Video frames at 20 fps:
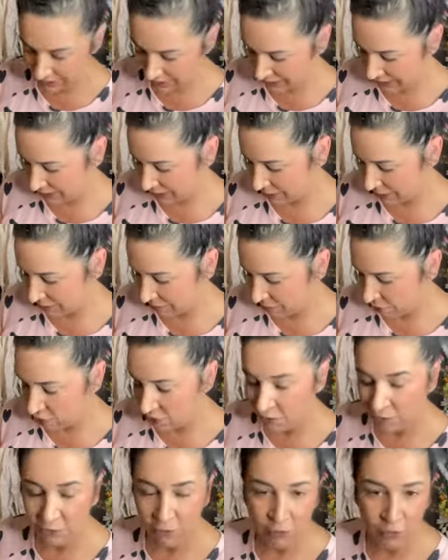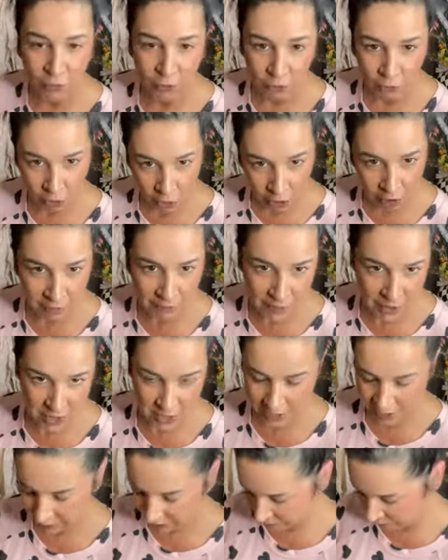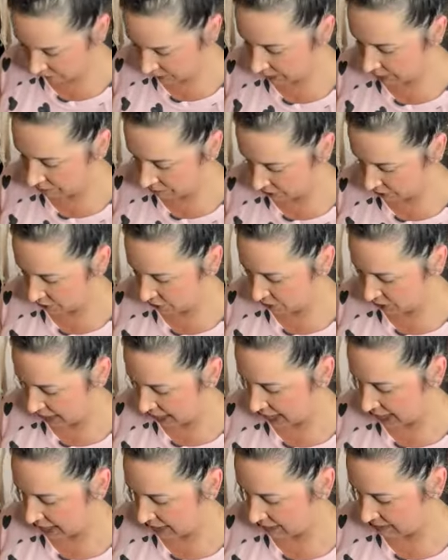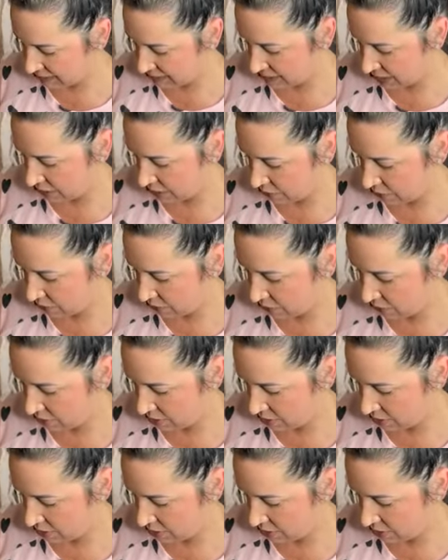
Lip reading: him for crawfish for him to do that. So